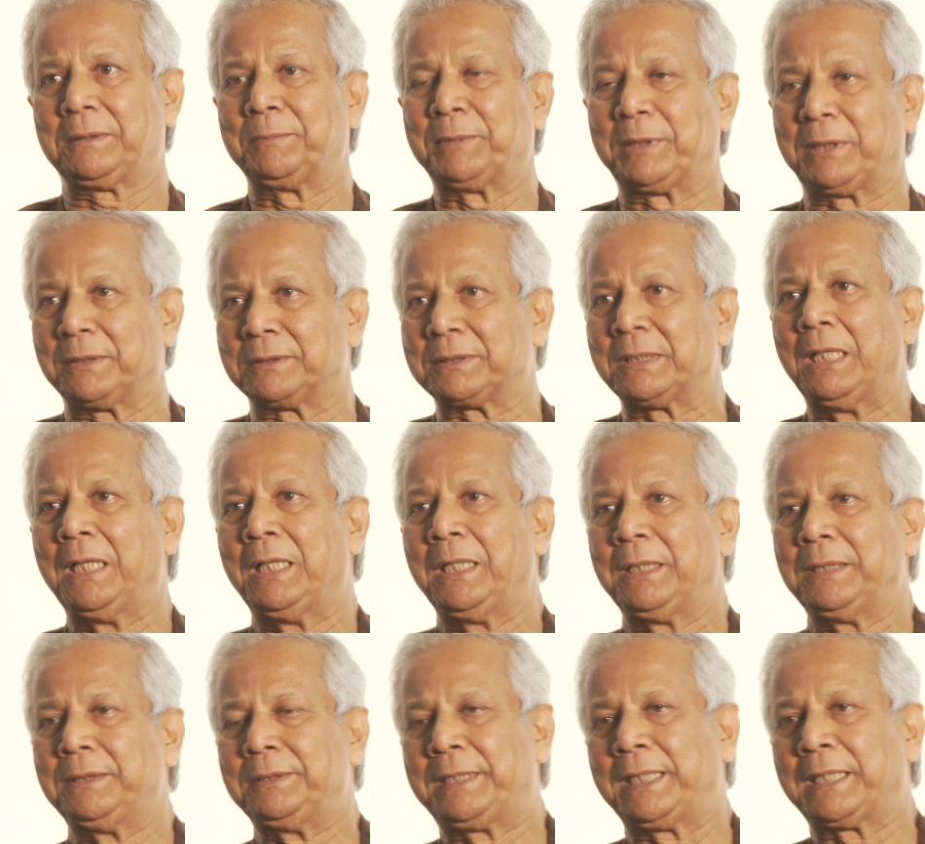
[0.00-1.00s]
because
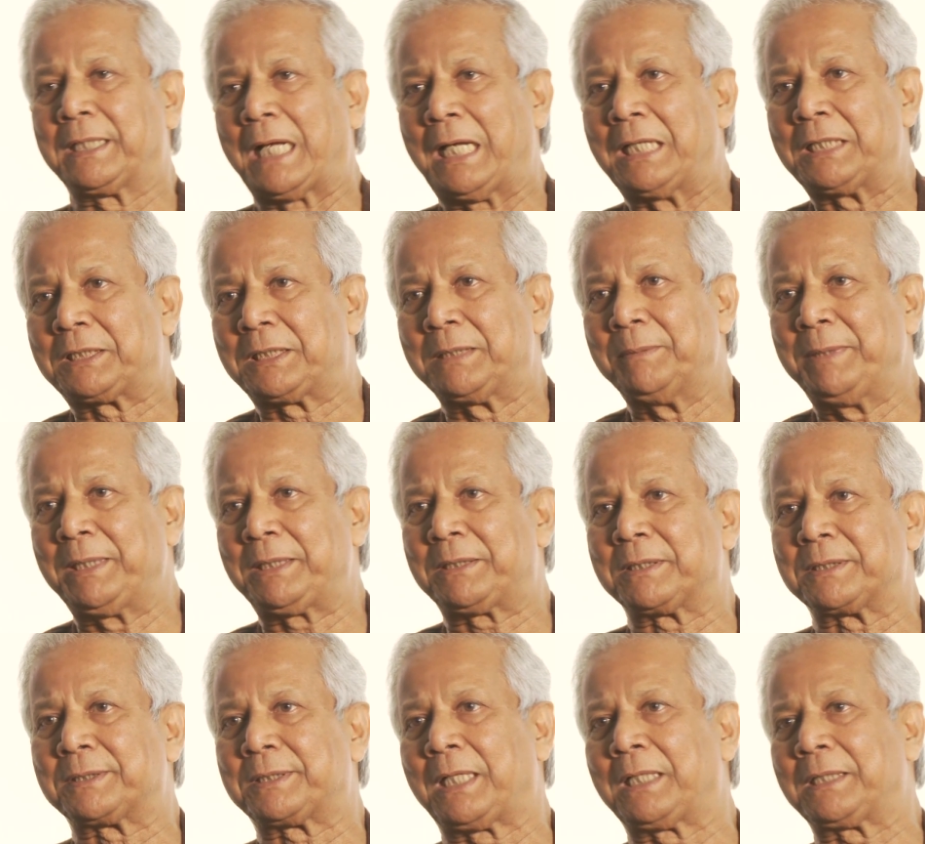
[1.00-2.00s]
their
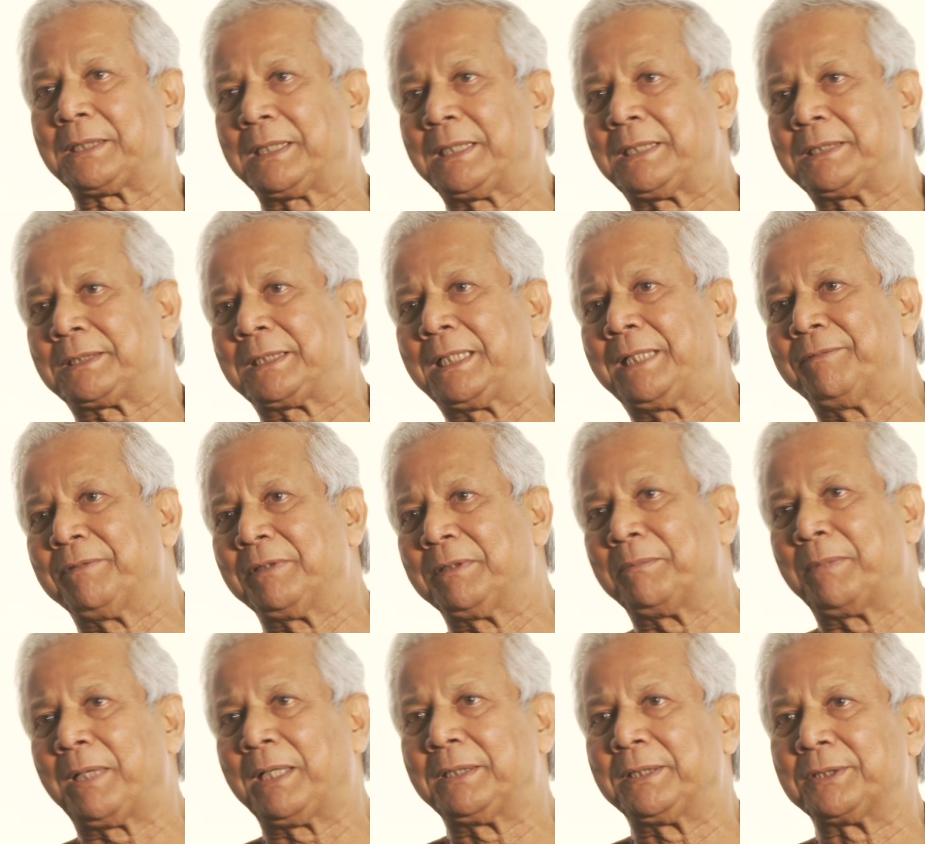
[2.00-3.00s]
ultimate result is
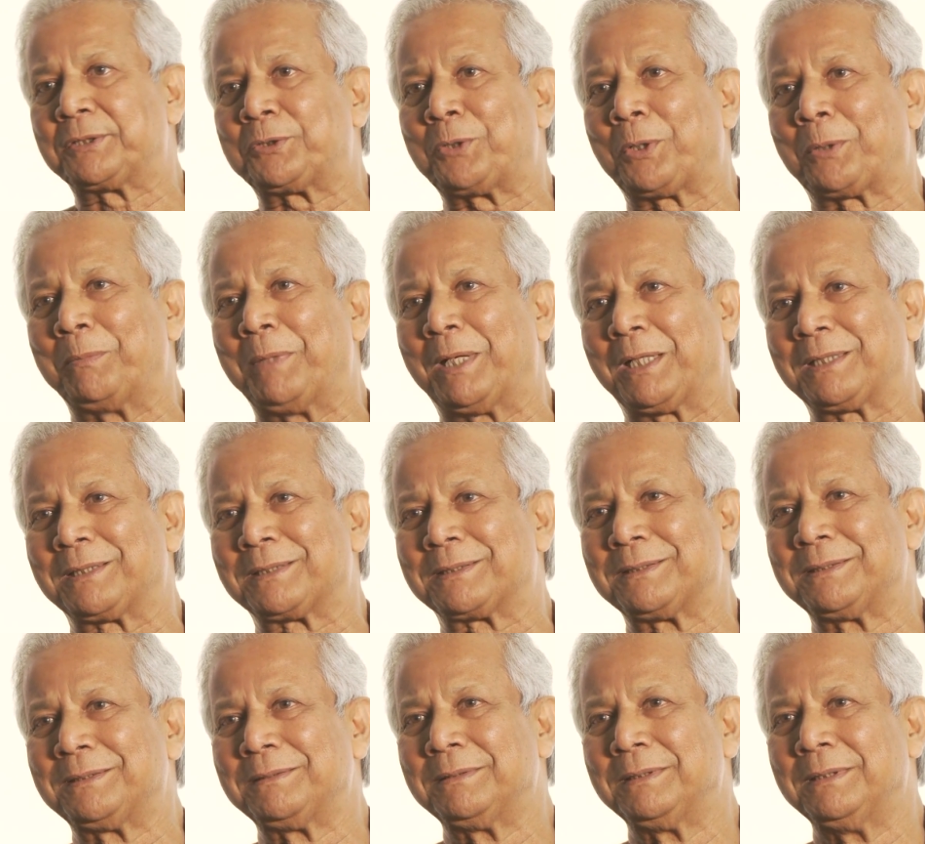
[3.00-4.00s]
given by the stock market.
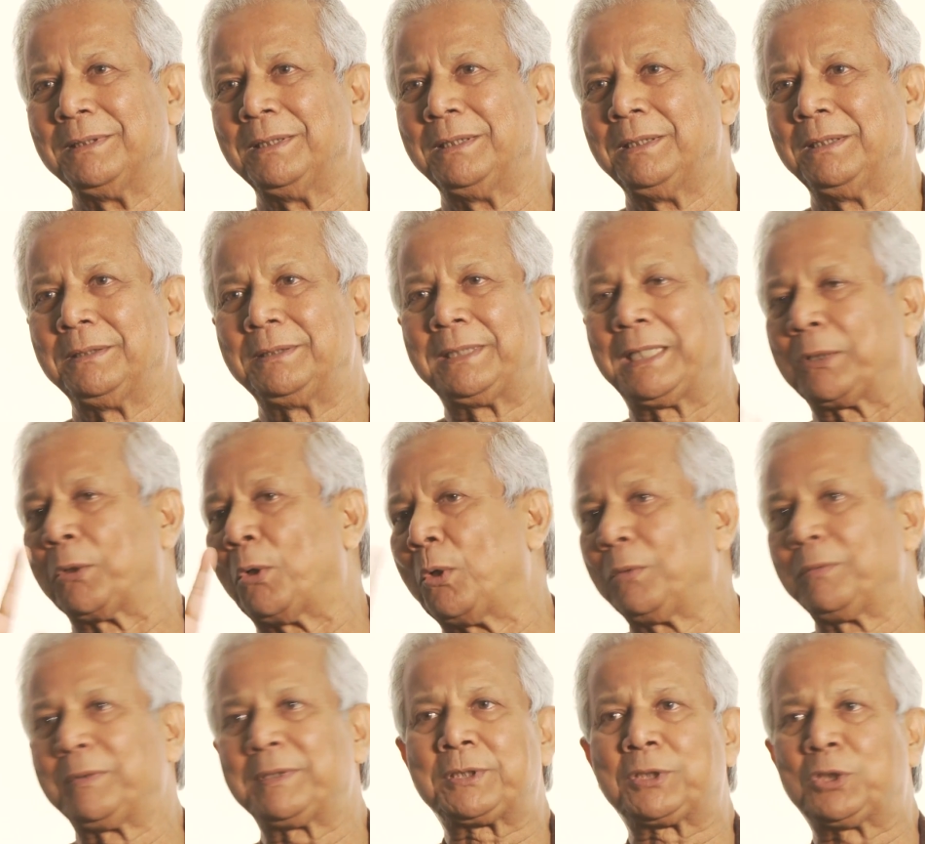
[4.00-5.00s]
They're
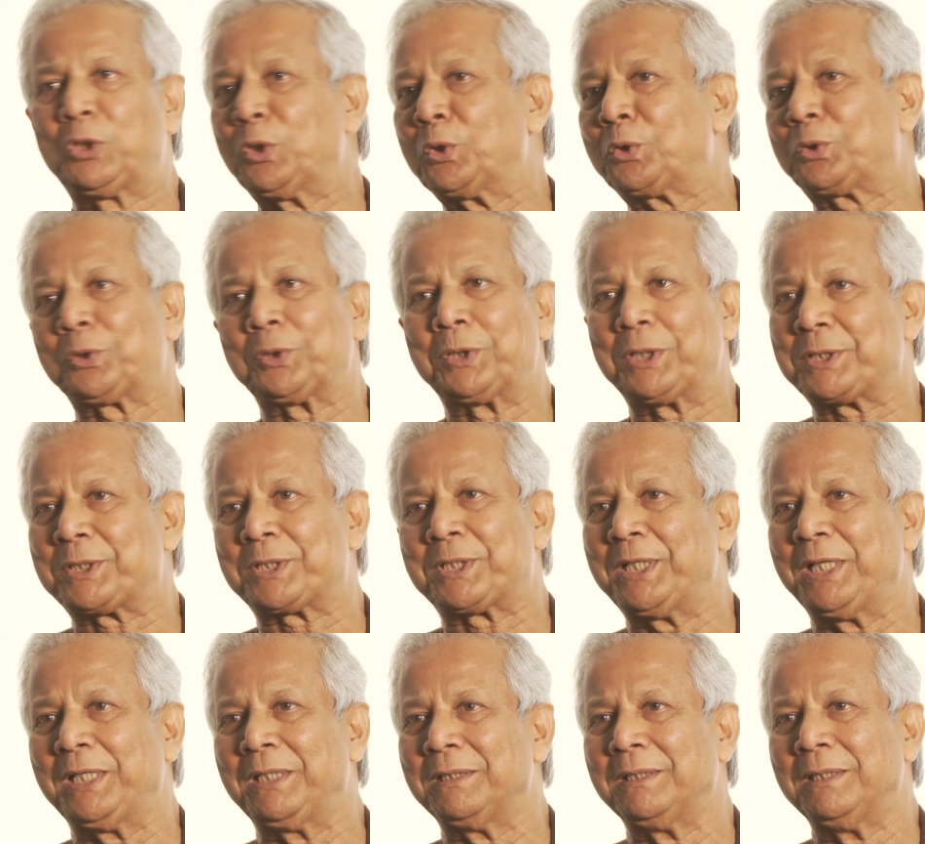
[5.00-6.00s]
always glued to the
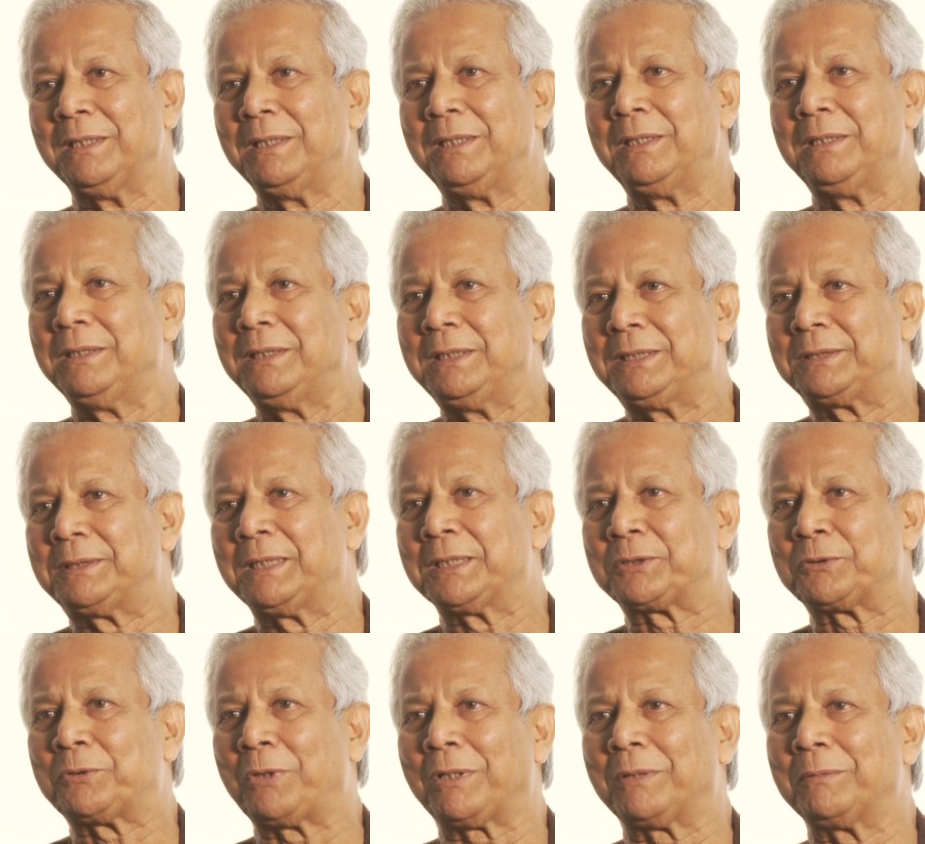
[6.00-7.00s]
screen. Is the
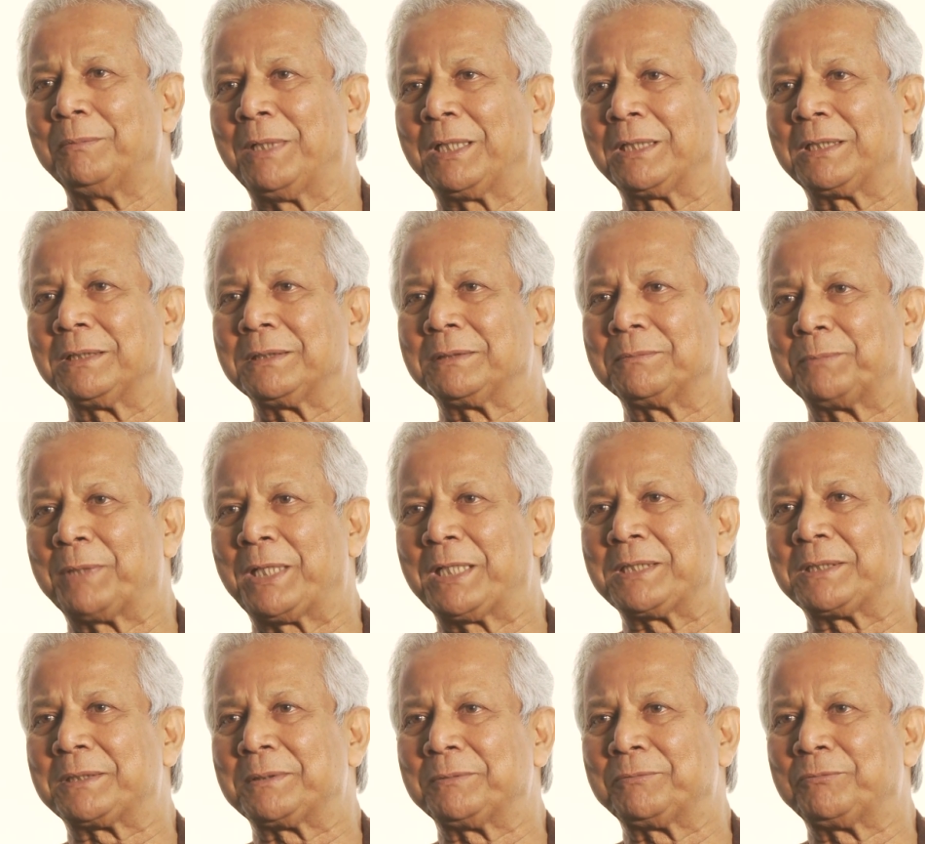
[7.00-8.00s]
stock market
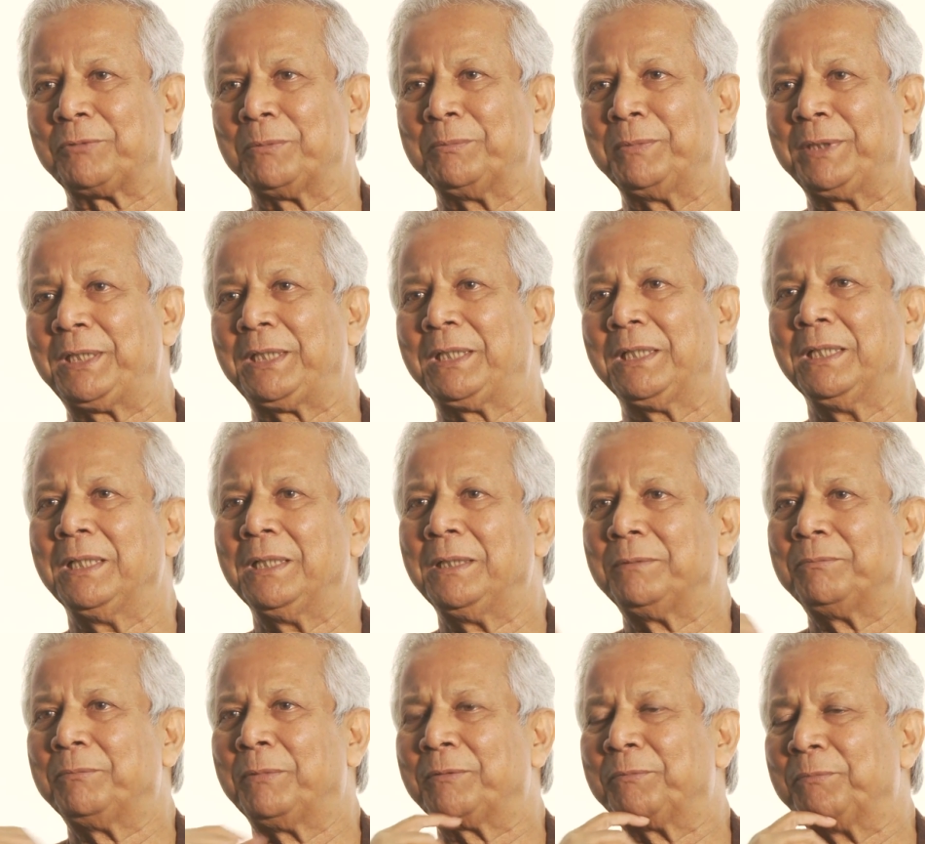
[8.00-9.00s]
price for me,
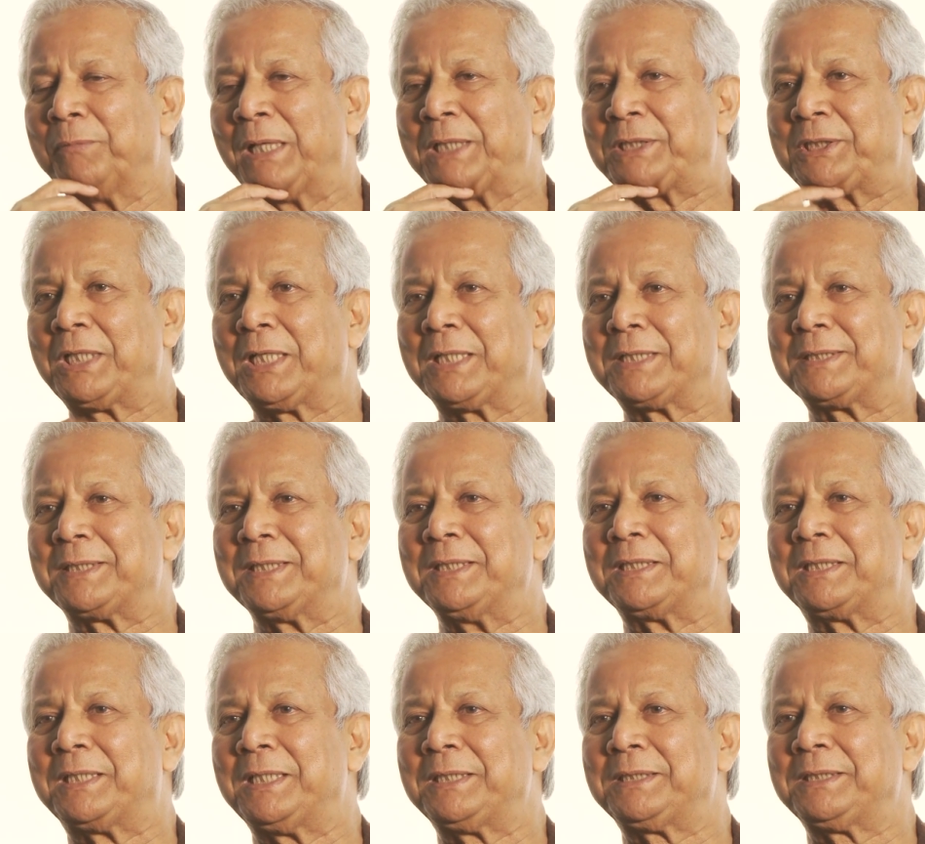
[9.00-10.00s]
my share is
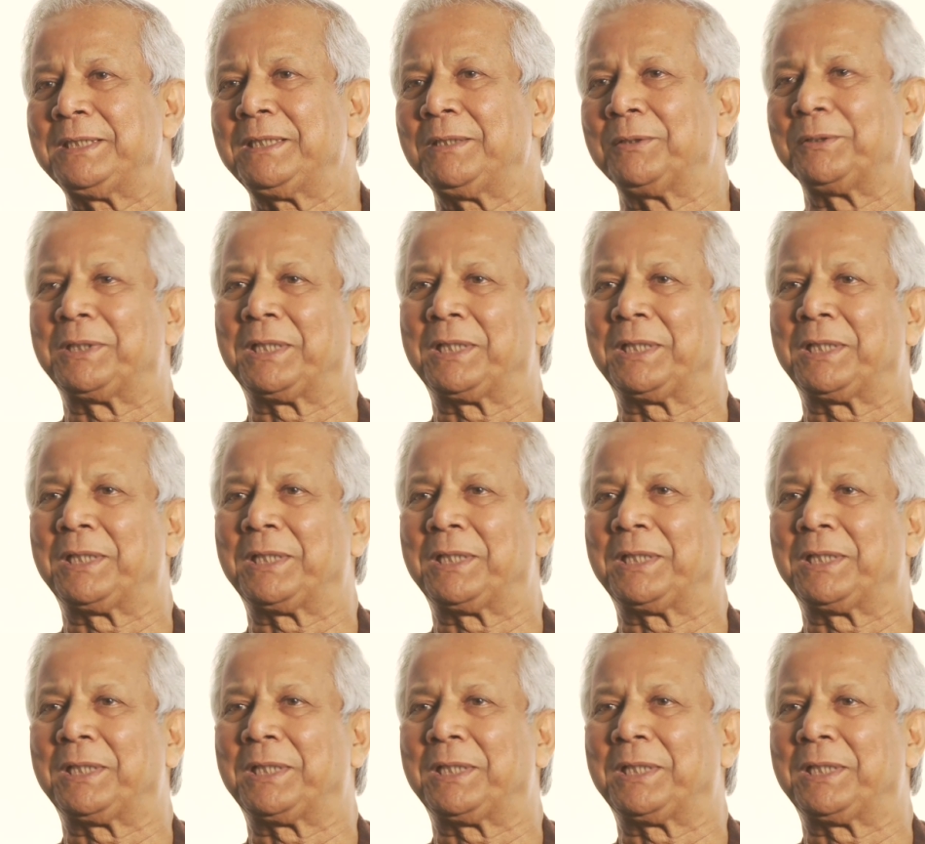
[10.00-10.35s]
increasing or